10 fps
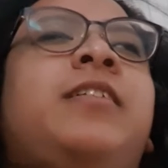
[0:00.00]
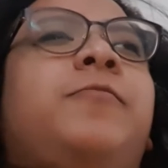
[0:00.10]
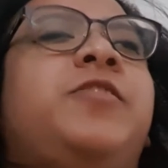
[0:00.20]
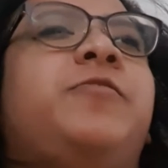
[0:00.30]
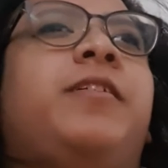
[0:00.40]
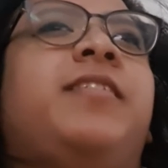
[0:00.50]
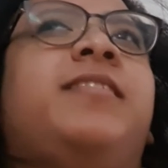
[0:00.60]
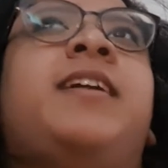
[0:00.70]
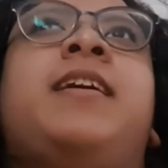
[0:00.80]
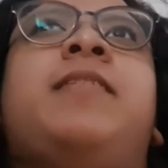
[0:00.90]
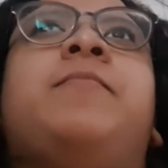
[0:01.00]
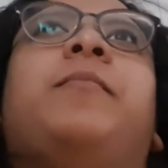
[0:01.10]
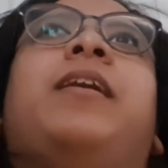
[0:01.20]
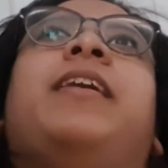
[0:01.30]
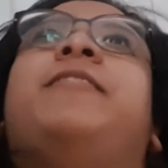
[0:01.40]
which was
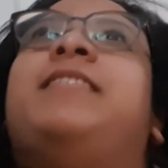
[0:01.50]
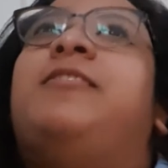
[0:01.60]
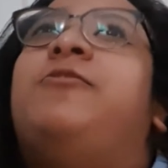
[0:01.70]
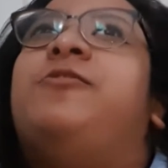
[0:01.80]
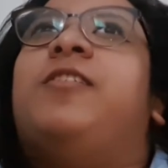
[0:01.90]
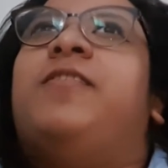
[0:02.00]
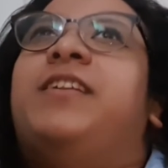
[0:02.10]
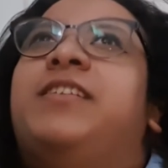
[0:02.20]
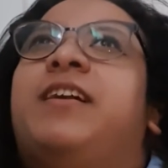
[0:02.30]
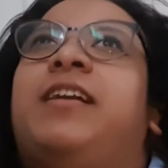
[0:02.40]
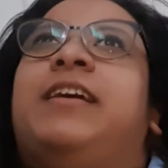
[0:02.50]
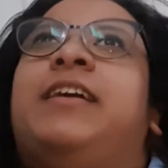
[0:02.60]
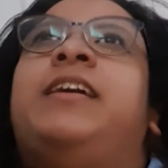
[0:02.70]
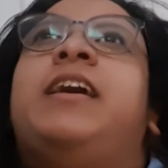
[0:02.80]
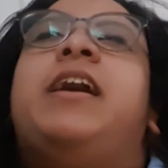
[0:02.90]
my resolution of the Dalek